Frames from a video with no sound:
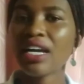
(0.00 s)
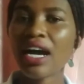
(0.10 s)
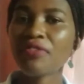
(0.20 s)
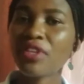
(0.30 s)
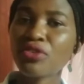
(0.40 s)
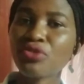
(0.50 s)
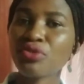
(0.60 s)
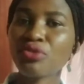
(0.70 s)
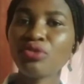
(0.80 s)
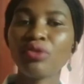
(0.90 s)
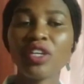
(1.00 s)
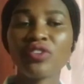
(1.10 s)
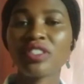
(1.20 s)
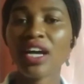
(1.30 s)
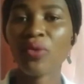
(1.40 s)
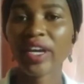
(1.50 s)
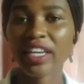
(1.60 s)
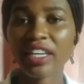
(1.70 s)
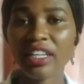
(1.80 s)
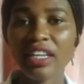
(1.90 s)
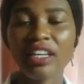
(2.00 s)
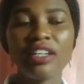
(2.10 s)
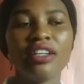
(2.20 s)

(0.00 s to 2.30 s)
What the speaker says: after school, when you start working